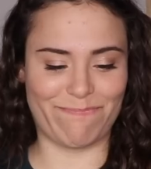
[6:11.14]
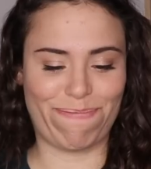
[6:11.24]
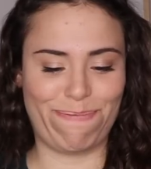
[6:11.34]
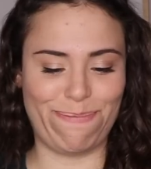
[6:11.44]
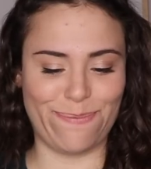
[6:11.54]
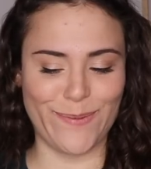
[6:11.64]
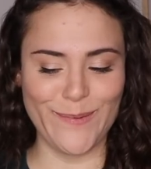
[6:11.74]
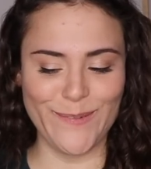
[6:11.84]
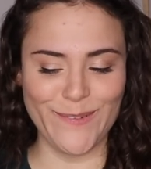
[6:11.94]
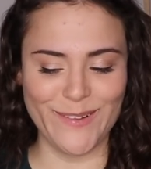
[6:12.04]

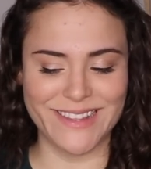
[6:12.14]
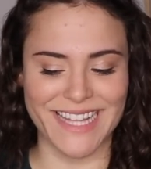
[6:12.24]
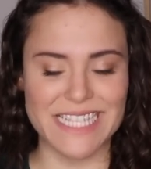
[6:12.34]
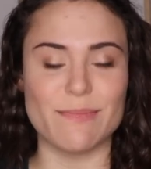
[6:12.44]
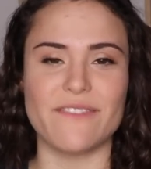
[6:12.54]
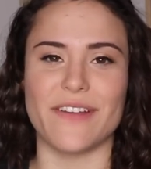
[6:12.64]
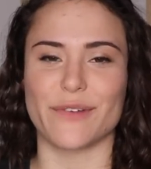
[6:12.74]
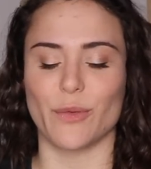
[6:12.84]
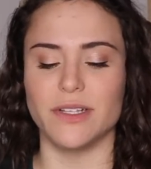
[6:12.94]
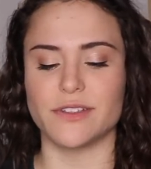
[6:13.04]
That's my
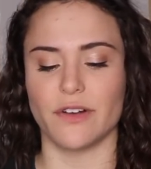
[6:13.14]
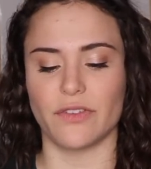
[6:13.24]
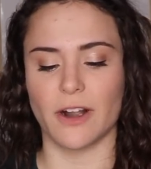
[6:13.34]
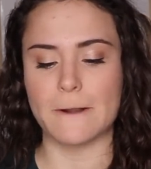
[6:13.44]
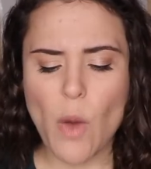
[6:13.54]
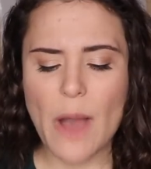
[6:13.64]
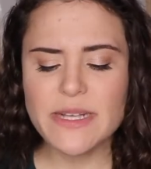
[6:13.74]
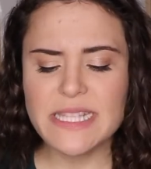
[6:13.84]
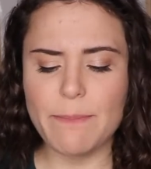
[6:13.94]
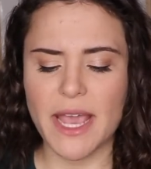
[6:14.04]
favorite one so far. Why
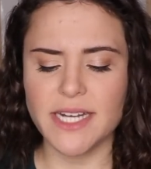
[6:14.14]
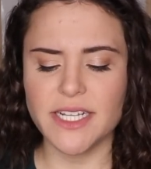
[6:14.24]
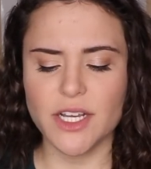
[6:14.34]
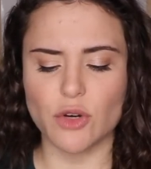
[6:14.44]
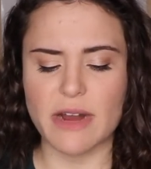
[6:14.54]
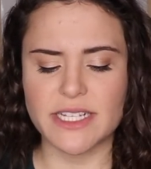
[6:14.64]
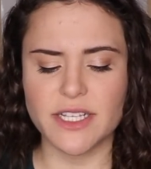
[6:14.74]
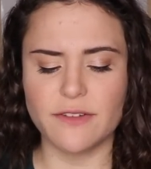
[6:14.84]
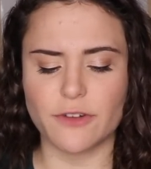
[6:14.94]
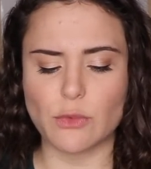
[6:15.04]
was the painting
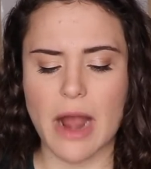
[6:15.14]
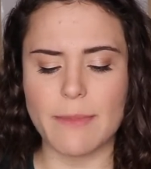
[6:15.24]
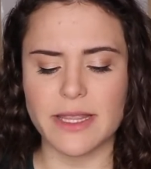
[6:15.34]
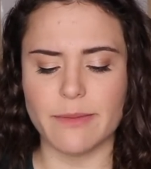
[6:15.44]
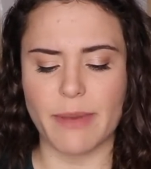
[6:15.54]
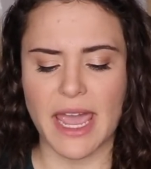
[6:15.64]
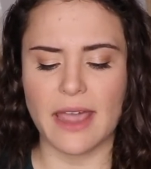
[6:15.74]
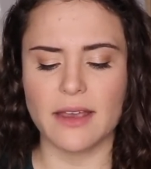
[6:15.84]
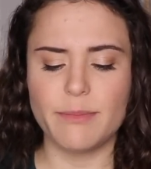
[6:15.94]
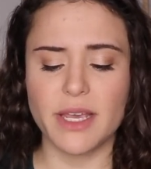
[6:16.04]
arrested for robbing the bank?